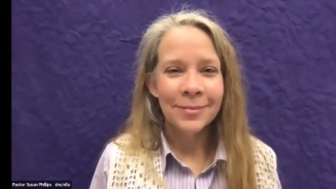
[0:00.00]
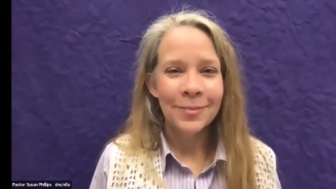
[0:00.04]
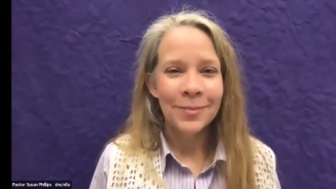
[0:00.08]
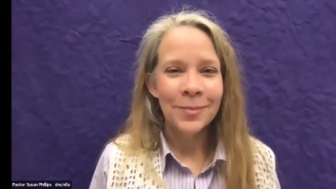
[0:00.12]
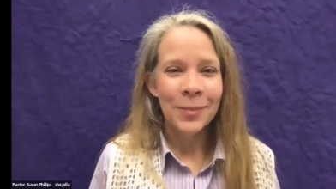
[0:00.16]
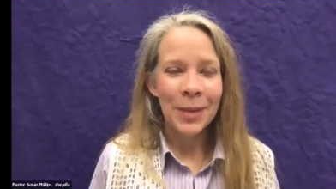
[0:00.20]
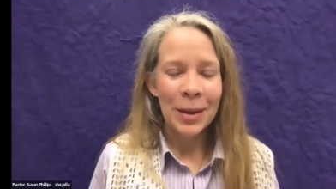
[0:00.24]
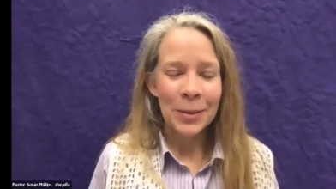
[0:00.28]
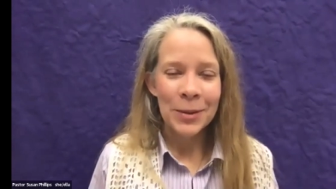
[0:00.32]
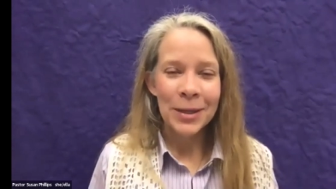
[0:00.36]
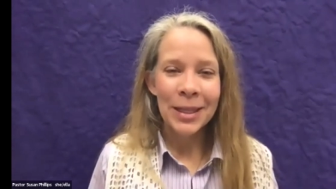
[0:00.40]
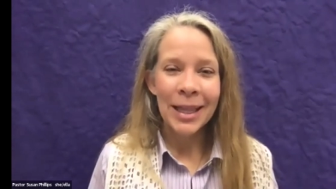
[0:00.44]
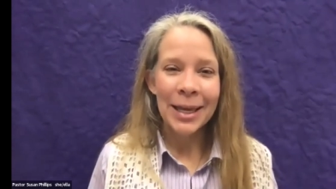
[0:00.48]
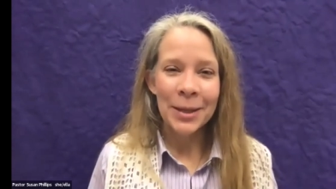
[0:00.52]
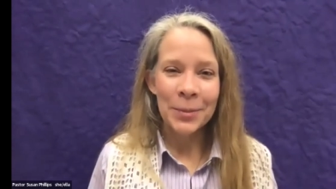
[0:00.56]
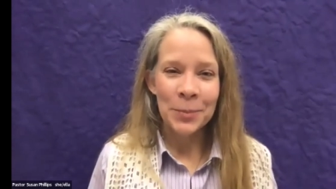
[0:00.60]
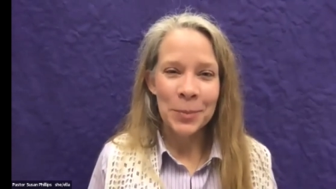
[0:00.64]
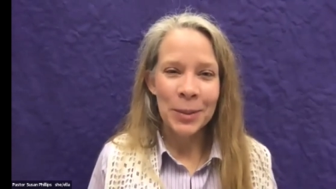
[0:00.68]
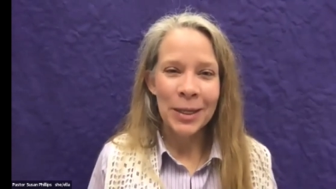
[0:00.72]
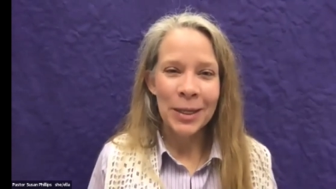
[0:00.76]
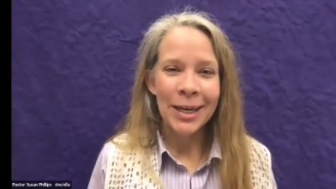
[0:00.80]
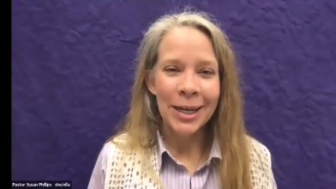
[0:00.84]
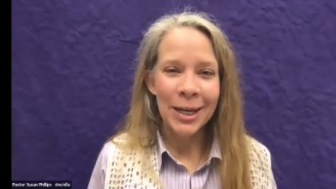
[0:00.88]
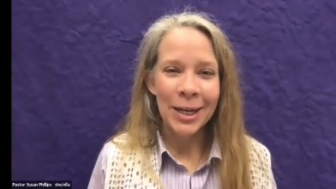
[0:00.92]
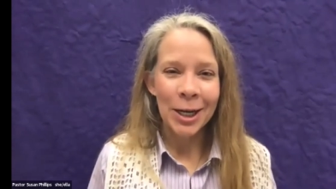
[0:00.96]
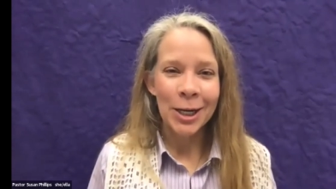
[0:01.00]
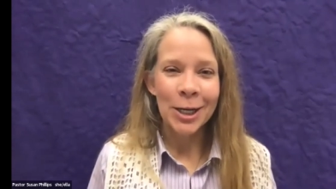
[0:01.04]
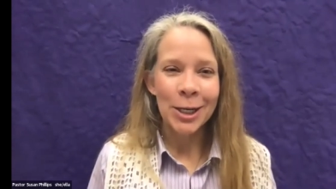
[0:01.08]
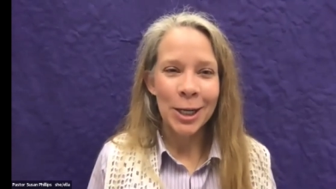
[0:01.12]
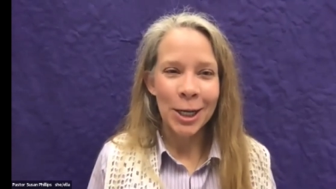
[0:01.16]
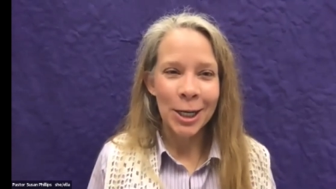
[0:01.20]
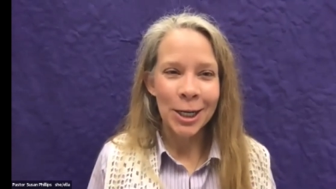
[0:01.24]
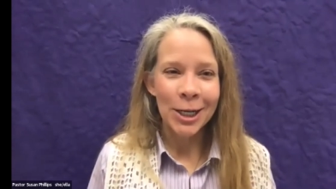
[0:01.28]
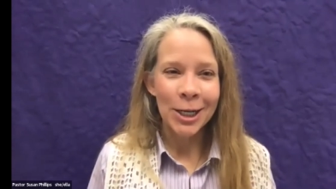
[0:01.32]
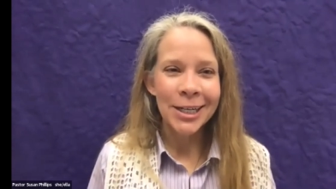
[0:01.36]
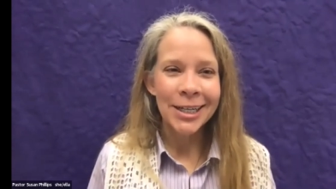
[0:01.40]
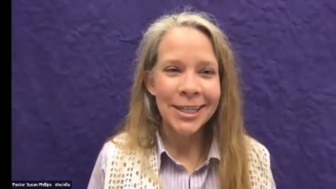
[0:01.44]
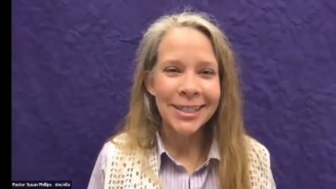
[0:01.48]
maybe like being on an
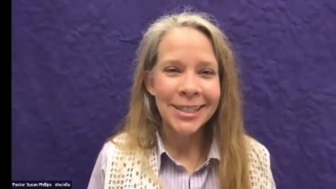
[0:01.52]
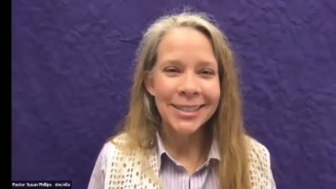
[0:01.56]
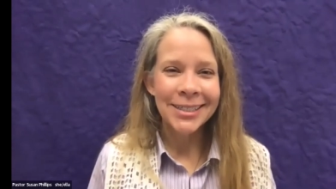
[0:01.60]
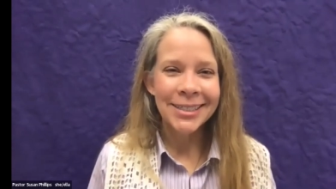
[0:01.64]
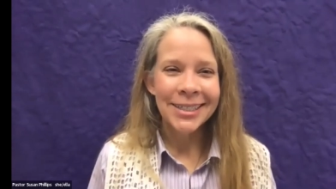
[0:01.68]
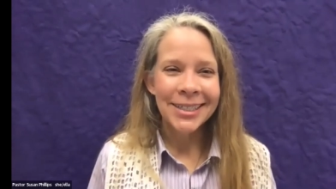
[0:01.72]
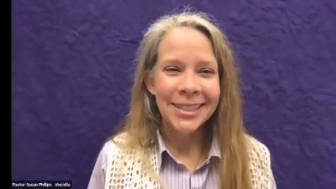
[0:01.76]
ark,